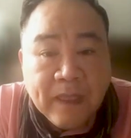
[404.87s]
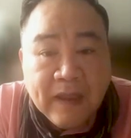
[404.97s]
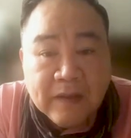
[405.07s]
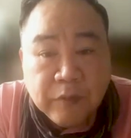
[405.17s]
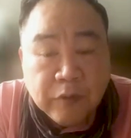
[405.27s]

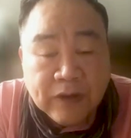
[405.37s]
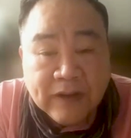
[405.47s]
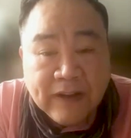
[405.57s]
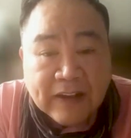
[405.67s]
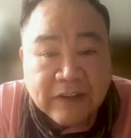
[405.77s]
is building
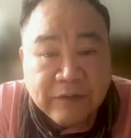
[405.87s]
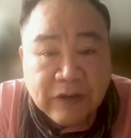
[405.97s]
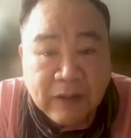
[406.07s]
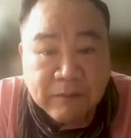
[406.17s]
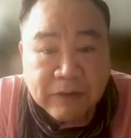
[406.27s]
active
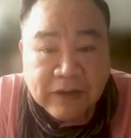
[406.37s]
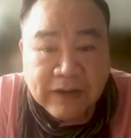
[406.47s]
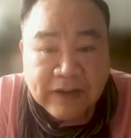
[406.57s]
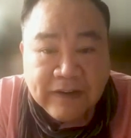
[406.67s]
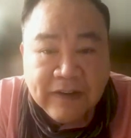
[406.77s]

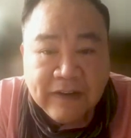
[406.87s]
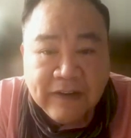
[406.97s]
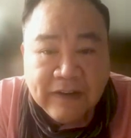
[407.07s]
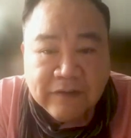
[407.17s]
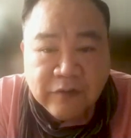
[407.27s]
alumni,
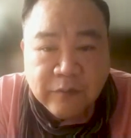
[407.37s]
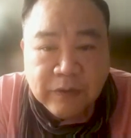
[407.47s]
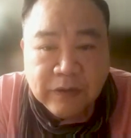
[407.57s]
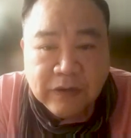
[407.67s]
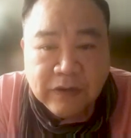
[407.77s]
is to
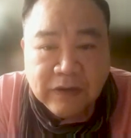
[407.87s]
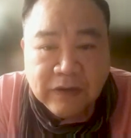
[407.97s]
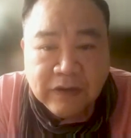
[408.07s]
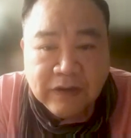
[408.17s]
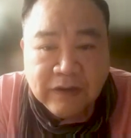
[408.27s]

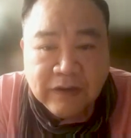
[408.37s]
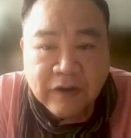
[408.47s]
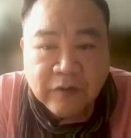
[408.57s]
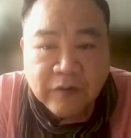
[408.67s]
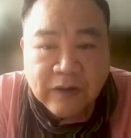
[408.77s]
be, you
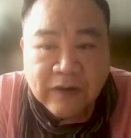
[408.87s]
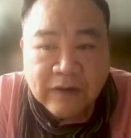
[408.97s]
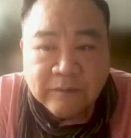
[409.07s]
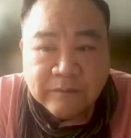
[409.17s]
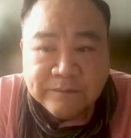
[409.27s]
know,
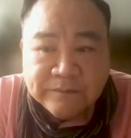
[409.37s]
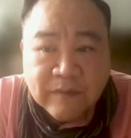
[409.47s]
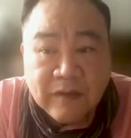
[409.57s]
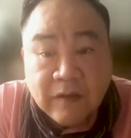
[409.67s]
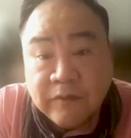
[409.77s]

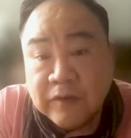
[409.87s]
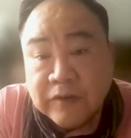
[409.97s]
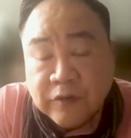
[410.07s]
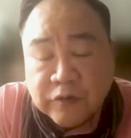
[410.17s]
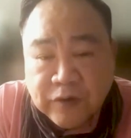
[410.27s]
the
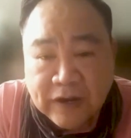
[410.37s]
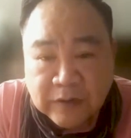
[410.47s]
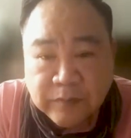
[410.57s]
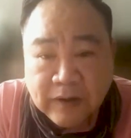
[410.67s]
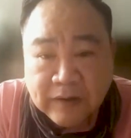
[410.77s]
first social
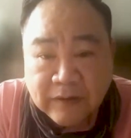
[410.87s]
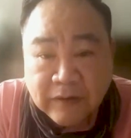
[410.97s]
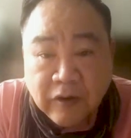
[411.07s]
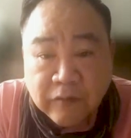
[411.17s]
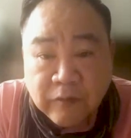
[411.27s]
enterprise that
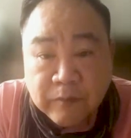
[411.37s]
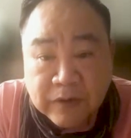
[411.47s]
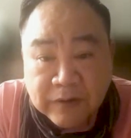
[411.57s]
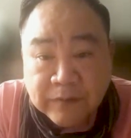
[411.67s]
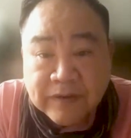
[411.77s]
go from
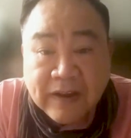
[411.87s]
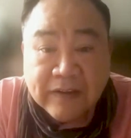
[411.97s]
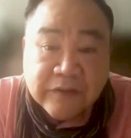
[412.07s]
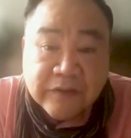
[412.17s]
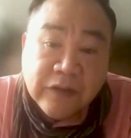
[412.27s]
medium
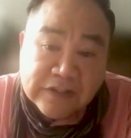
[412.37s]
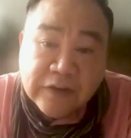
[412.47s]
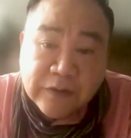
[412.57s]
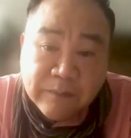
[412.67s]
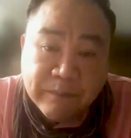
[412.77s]
size to
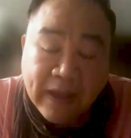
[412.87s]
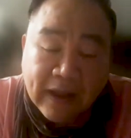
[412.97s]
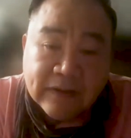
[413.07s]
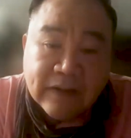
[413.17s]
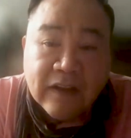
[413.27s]
large scale
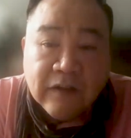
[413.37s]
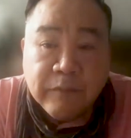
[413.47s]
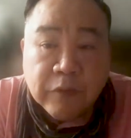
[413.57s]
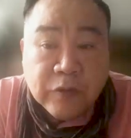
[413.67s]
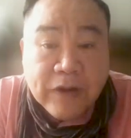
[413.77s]
impact,
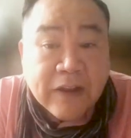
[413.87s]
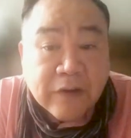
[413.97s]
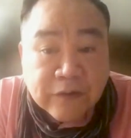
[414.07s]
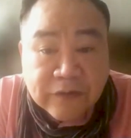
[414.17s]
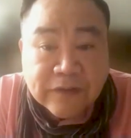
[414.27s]
build an
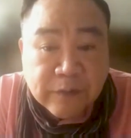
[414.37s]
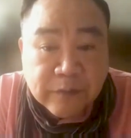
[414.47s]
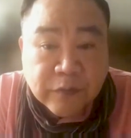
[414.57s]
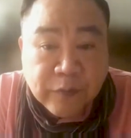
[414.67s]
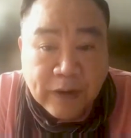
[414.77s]

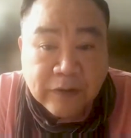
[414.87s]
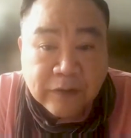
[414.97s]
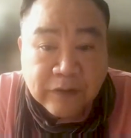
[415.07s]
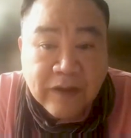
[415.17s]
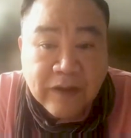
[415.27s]
ecosystems
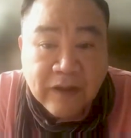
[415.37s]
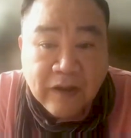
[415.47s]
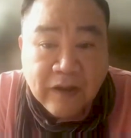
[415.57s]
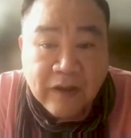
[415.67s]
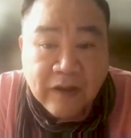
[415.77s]
around,
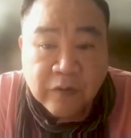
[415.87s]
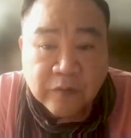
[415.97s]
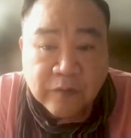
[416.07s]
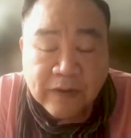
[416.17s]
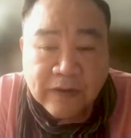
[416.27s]
you
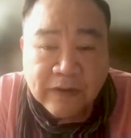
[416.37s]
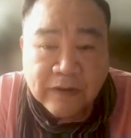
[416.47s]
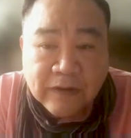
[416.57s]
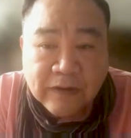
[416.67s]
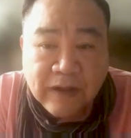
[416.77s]
know,
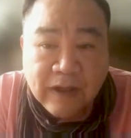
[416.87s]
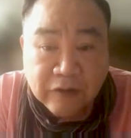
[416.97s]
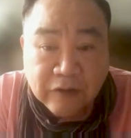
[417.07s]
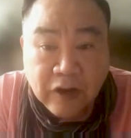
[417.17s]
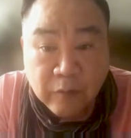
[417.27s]
how
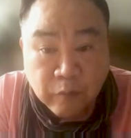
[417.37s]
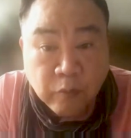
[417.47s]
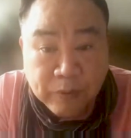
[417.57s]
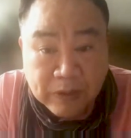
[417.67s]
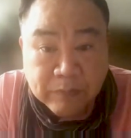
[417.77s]
you can help
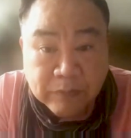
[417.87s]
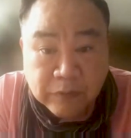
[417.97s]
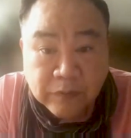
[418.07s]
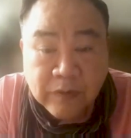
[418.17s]
more people.